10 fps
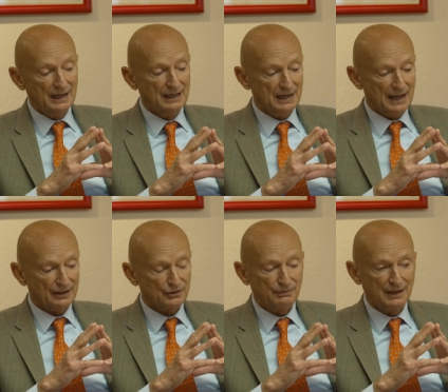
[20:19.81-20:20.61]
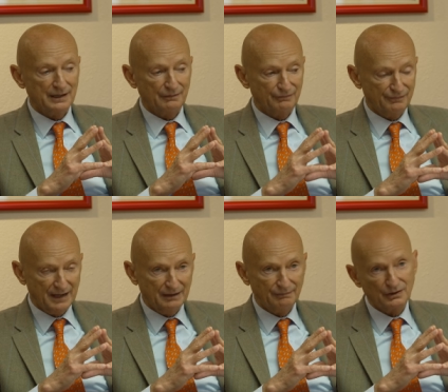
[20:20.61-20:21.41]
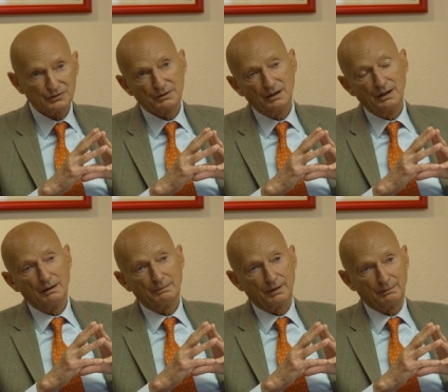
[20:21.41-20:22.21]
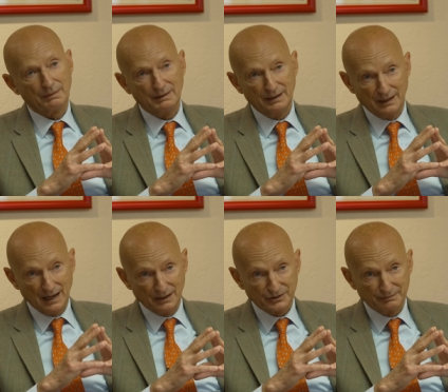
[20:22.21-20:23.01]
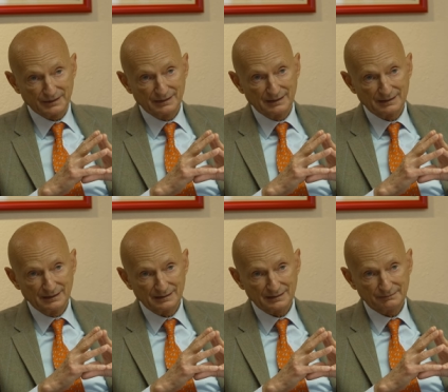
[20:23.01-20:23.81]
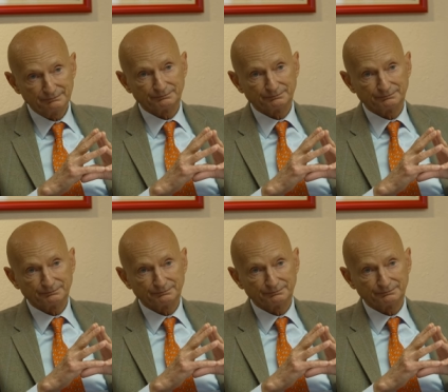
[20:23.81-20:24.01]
it actually favors probably larger businesses